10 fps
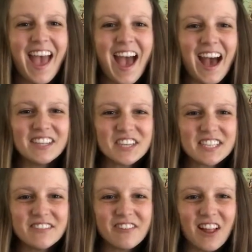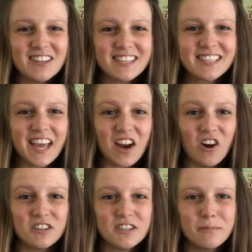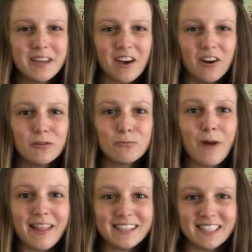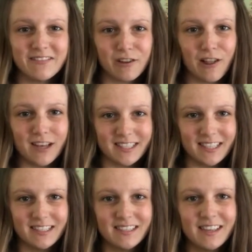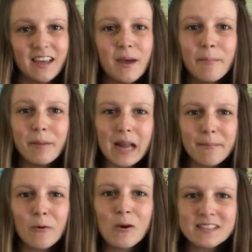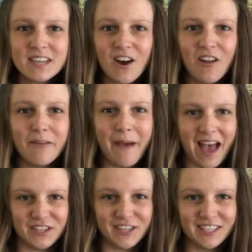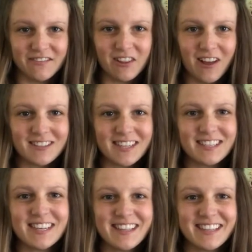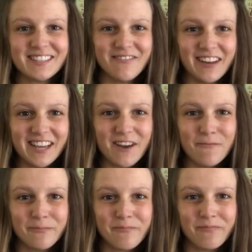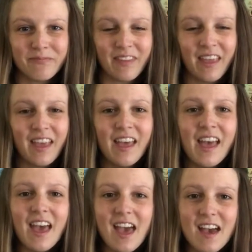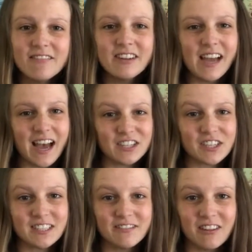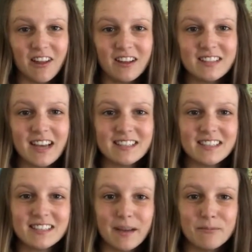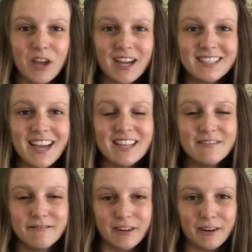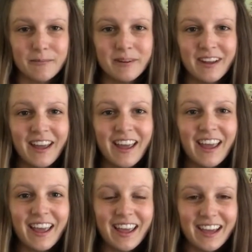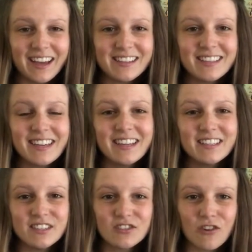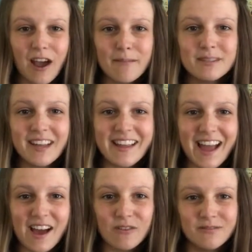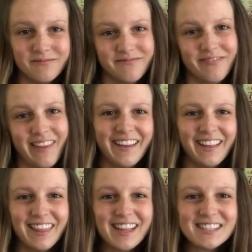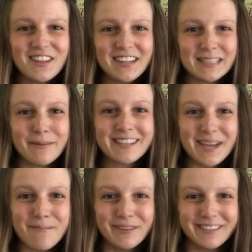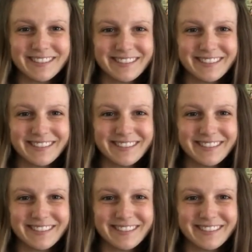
Adjective clauses can also be called relative clauses, but I'm going to call them adjective clauses in this video. Every adjective clause has a subject and a verb, and it describes a noun. Let's look at some examples.